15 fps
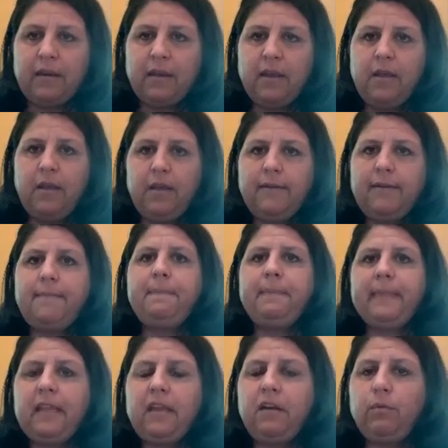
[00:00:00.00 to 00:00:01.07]
and
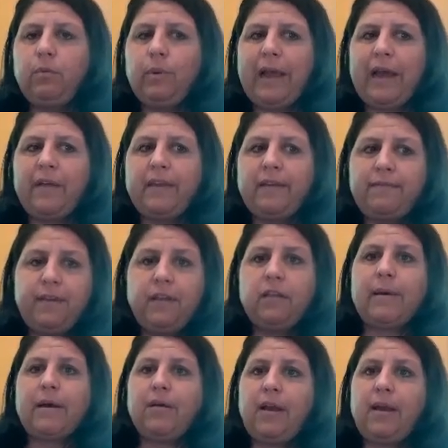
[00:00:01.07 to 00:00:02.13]
um, you know how they
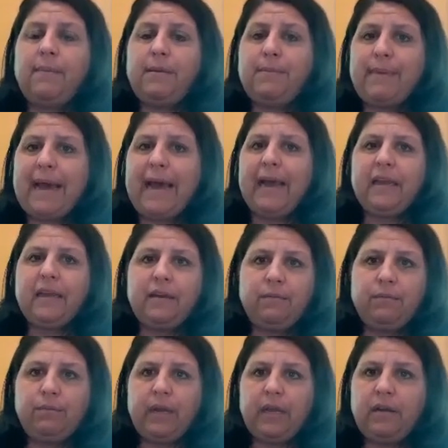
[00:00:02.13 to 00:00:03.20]
feel about coming back
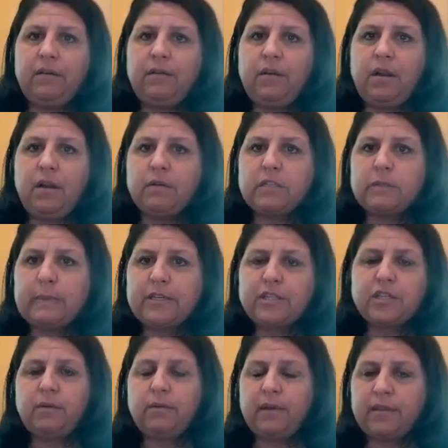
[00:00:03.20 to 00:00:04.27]
and and you know
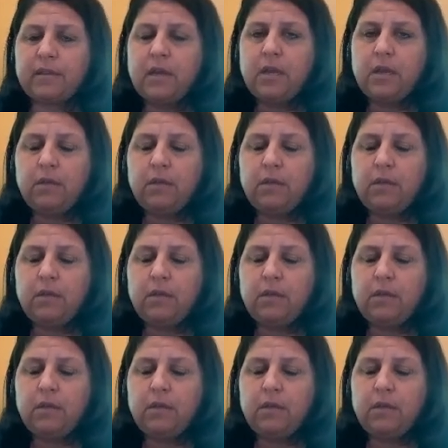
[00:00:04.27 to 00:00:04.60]
especially with